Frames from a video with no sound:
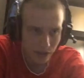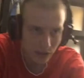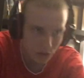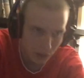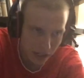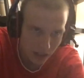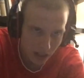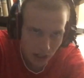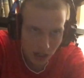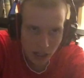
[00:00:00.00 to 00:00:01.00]
despite
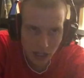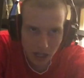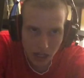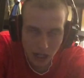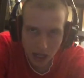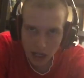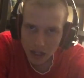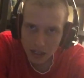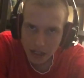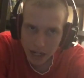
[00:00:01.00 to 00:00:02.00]
not
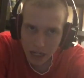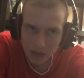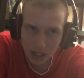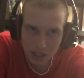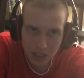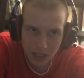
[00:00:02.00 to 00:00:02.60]
having A.J.